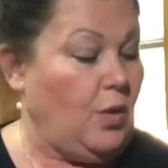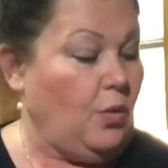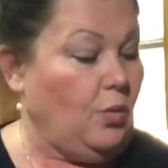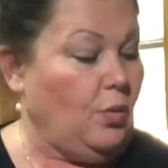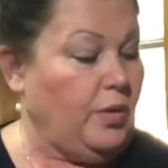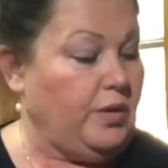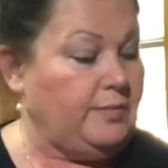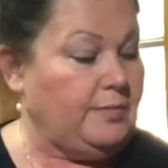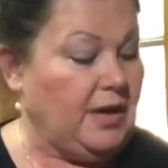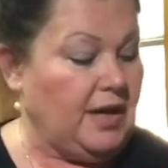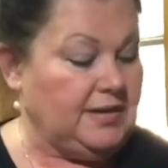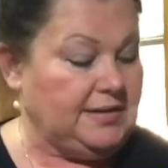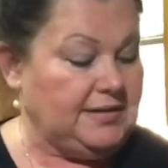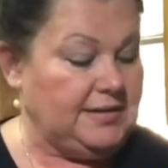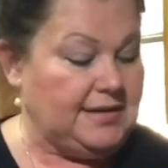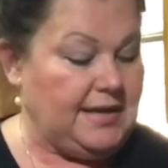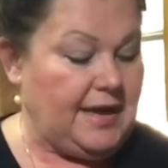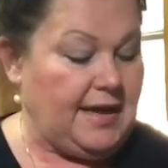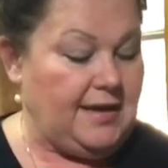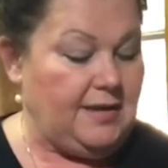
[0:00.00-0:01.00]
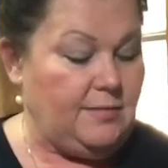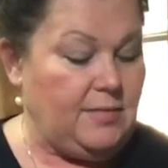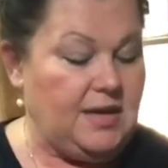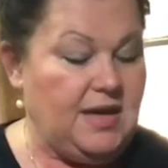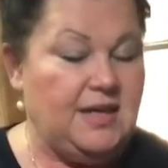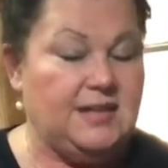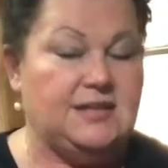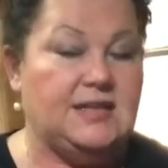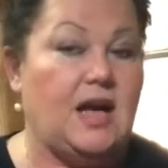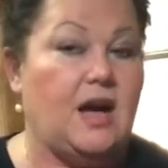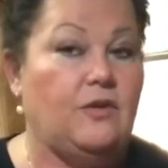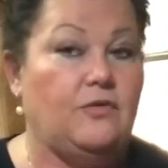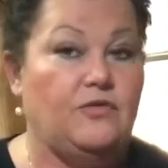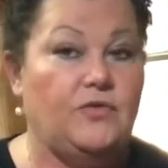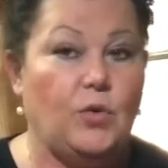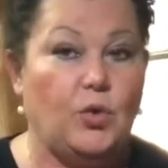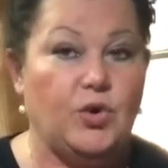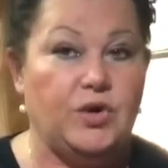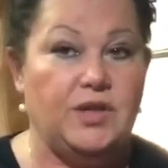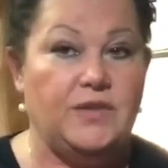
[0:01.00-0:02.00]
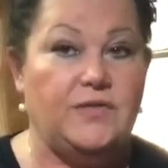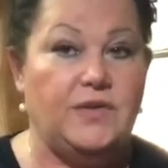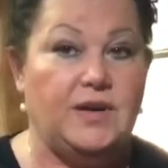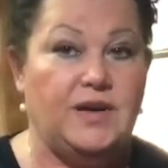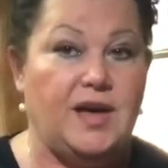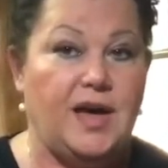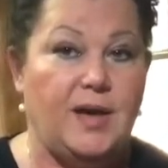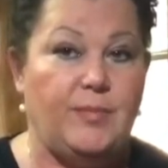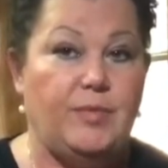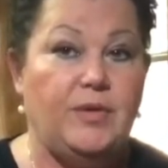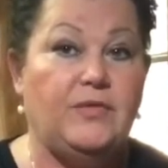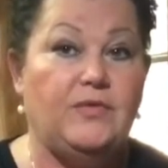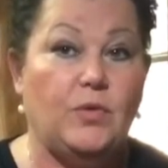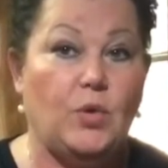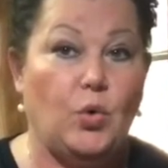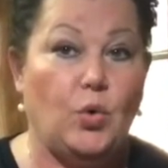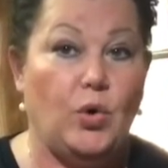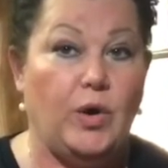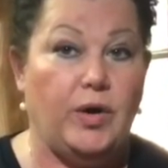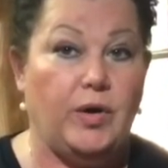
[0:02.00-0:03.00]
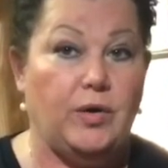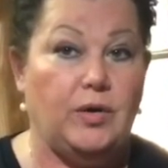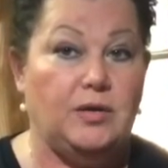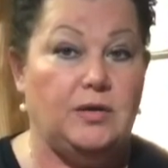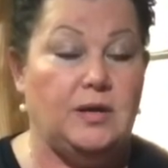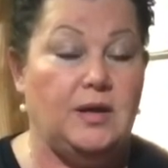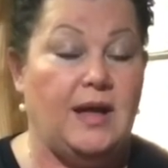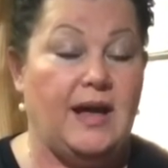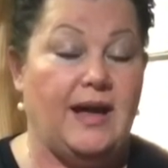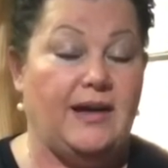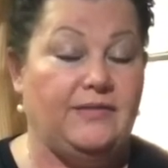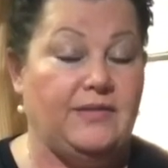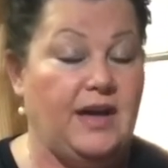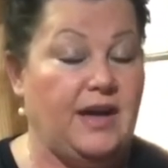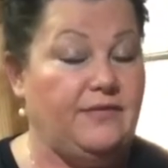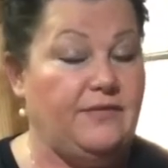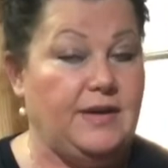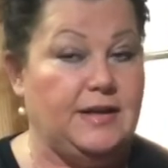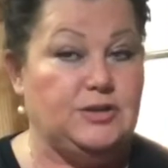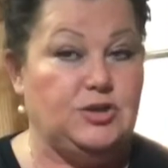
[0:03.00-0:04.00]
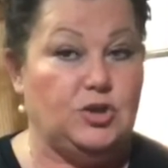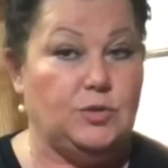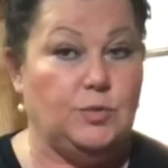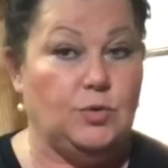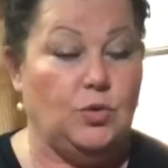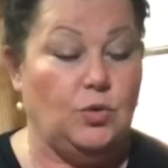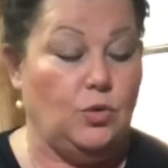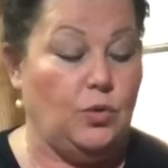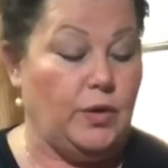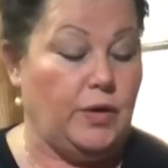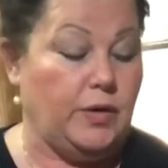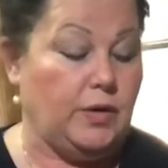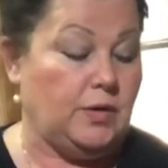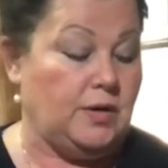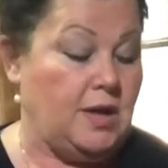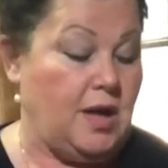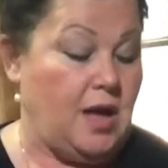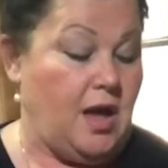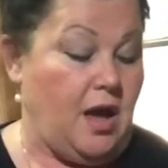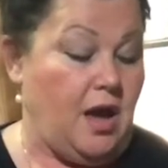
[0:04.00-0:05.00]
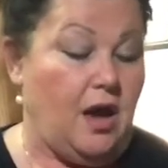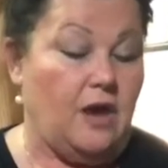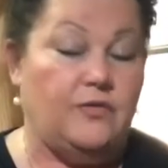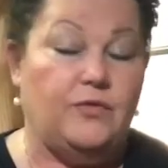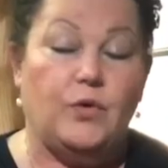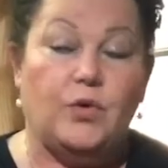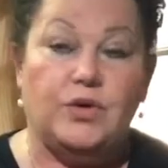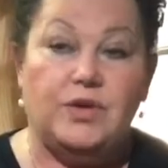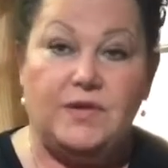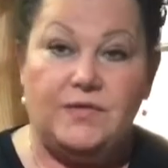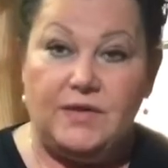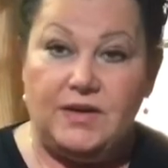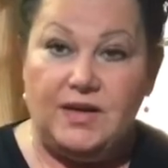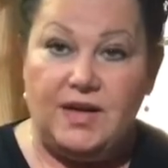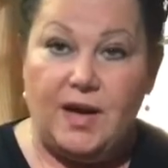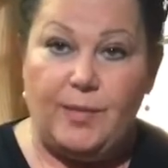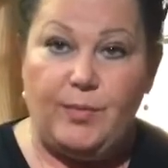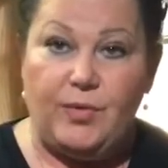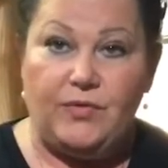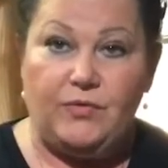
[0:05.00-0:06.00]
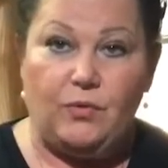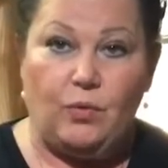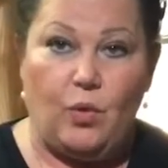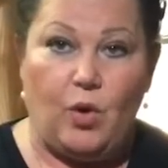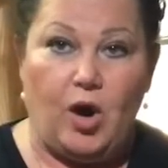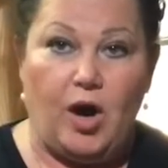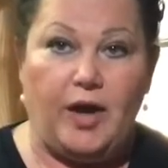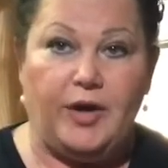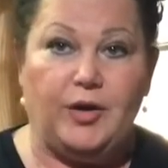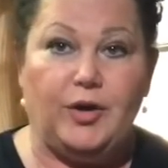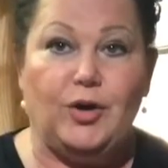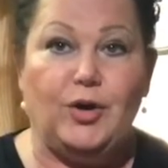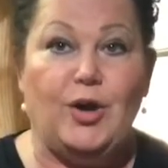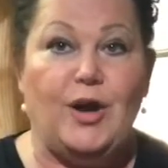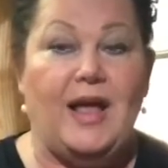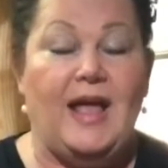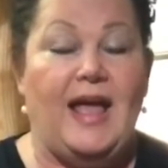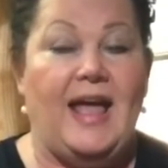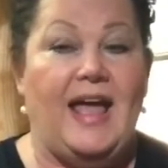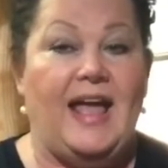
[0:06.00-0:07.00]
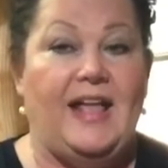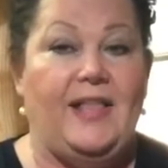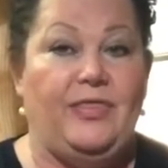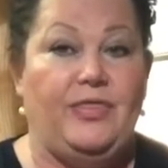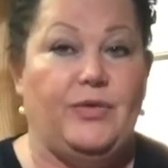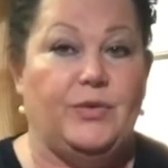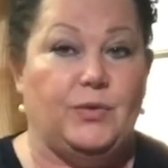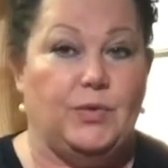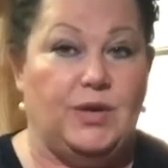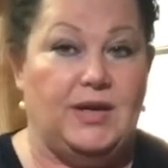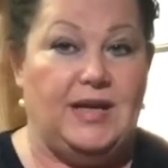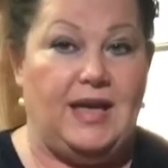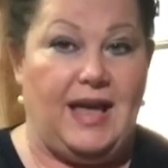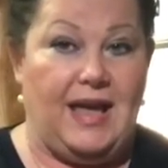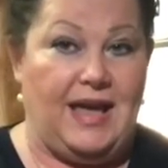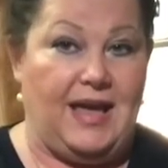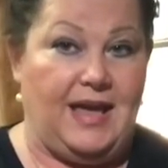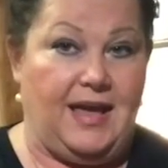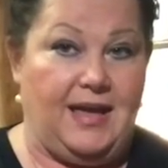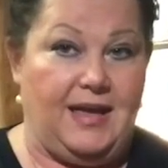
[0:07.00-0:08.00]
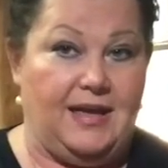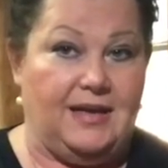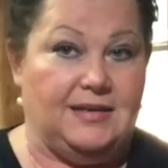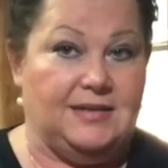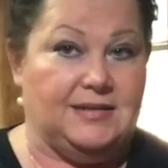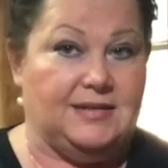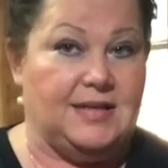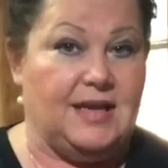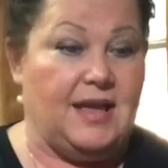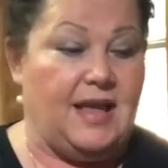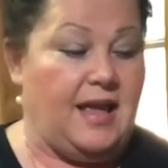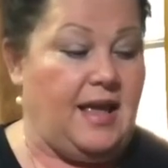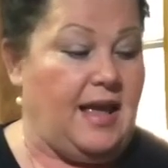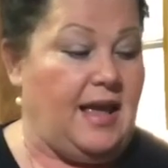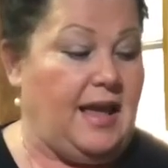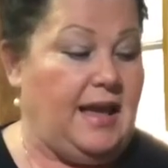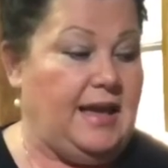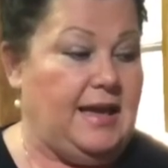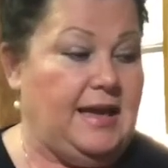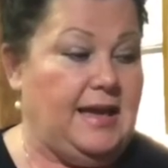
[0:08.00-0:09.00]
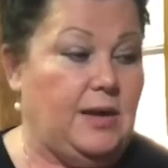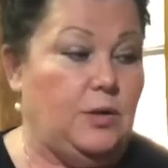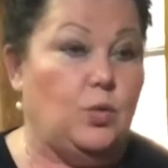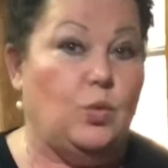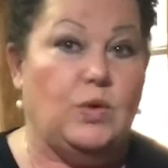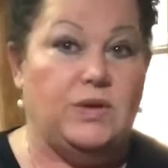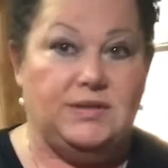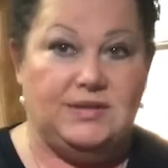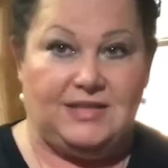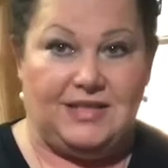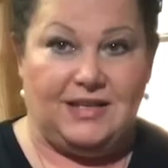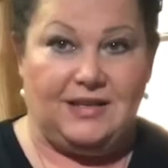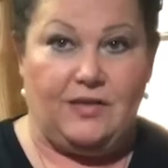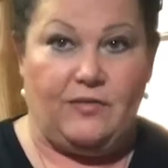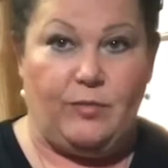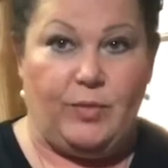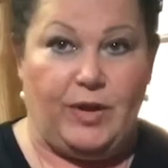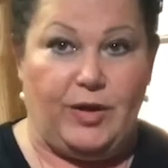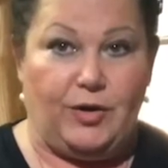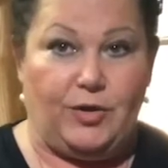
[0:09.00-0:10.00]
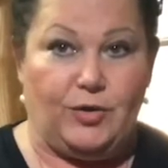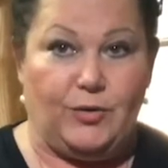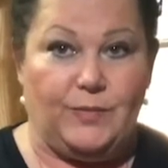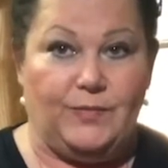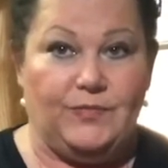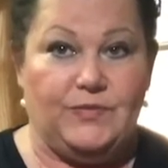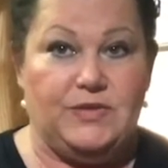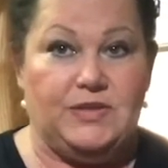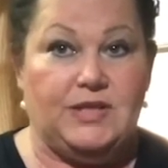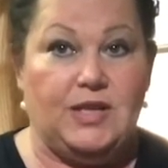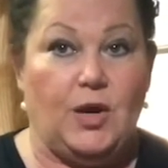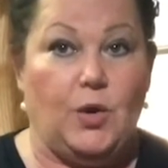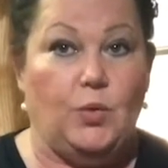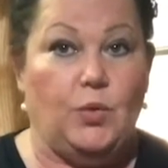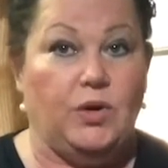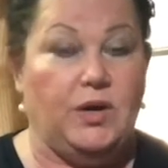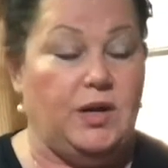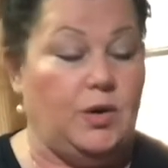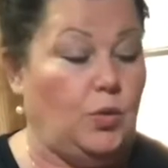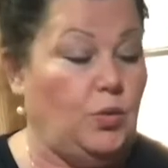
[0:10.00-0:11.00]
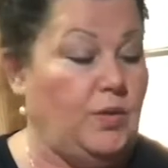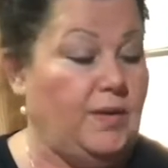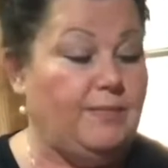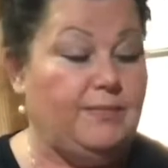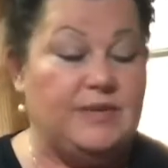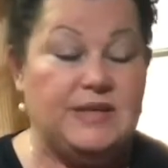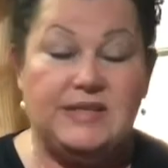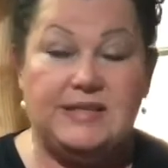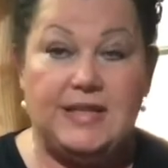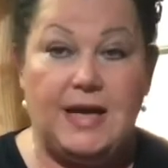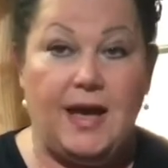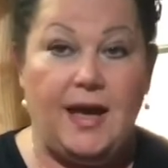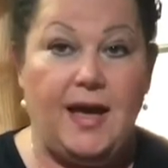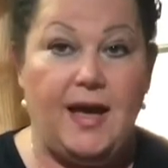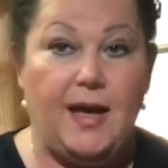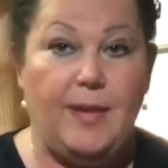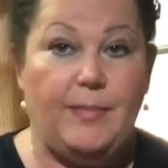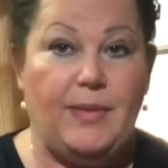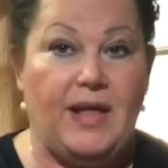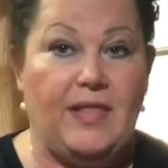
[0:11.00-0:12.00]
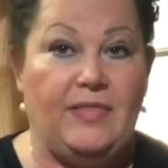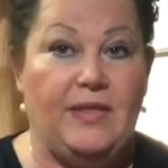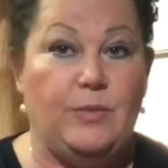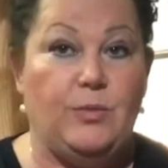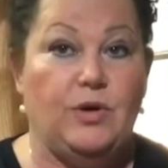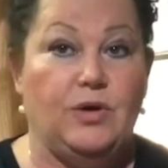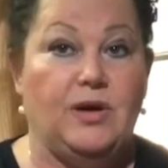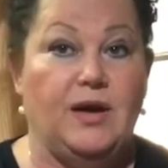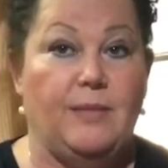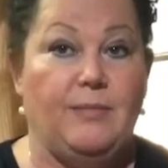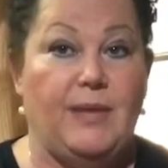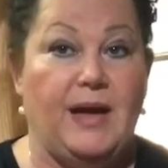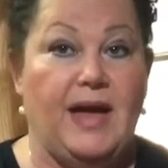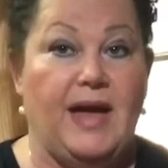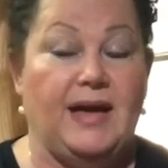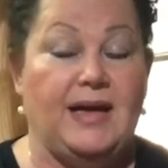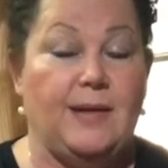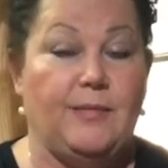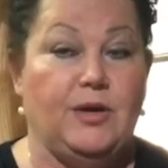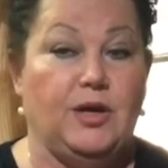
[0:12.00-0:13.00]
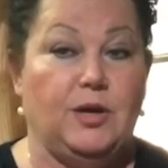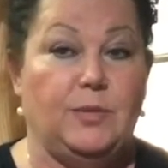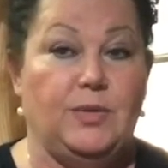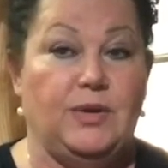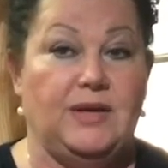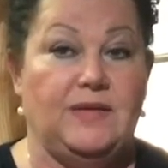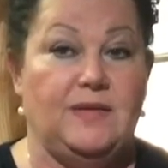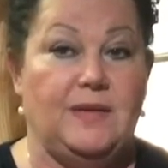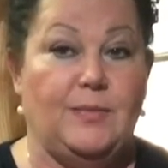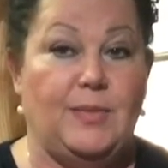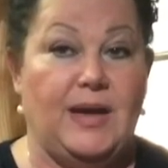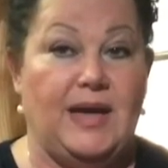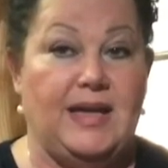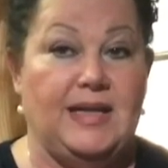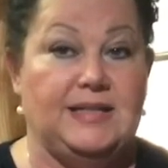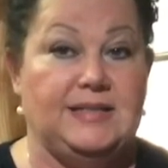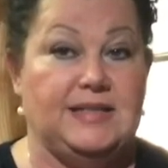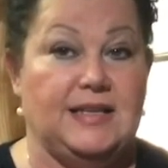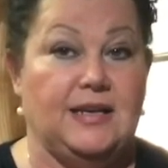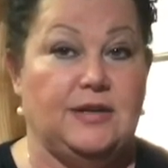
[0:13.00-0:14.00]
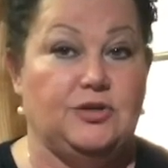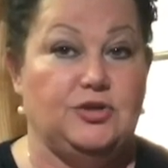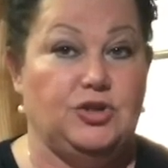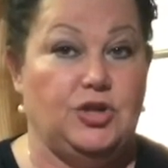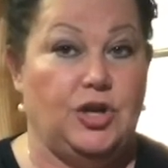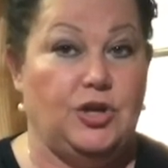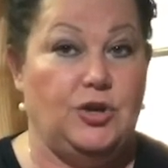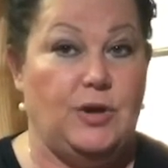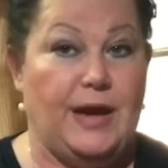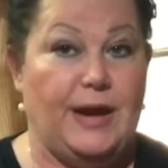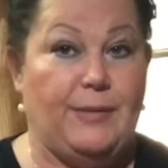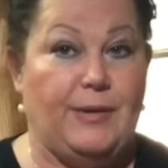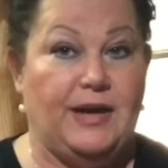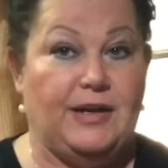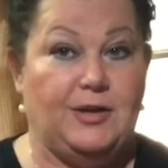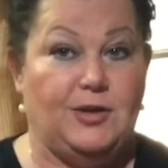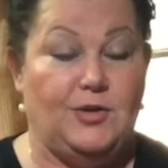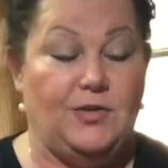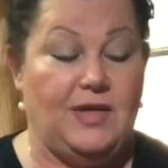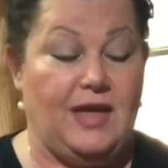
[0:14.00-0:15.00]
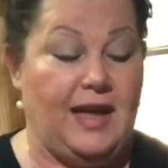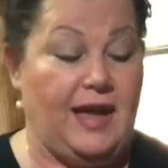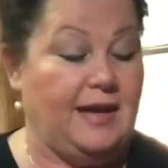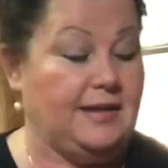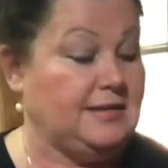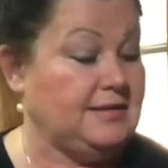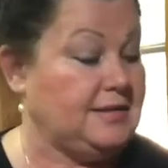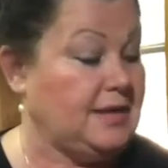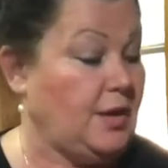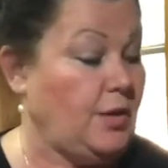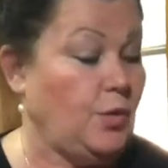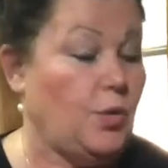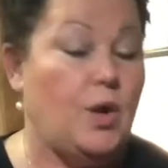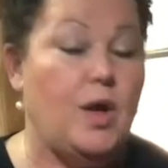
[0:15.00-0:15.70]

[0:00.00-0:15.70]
One box of cake mix, a fourth of a cup of oil. I've got vegetable oil. A fourth of a cup of water and three eggs and one stick of butter. So we're gonna whip this up and then we'll come back. I'm gonna put it in the pans and I'll show you how I do that. So